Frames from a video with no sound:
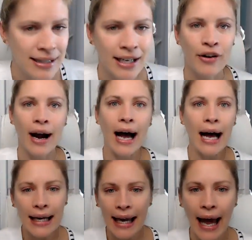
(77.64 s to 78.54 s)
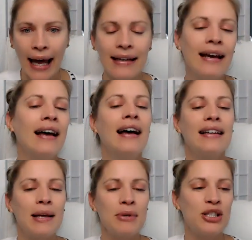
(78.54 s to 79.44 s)
is here again.
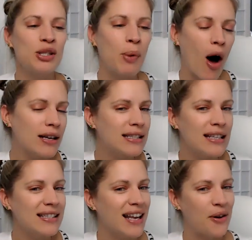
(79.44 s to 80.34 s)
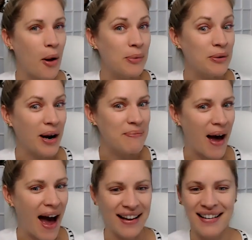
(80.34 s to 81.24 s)
Let me just pause this and I'll be right
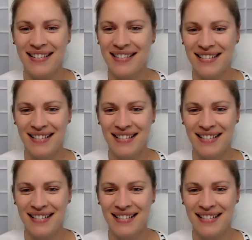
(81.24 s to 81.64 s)
back.